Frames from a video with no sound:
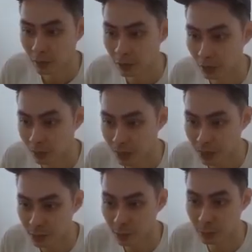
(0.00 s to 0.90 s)
So
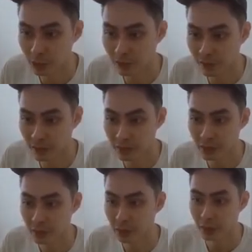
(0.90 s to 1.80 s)
let's remove this
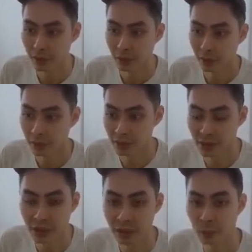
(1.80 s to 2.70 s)

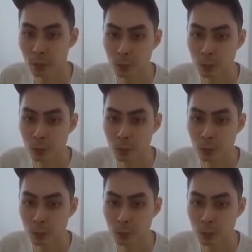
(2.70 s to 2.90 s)
Instead,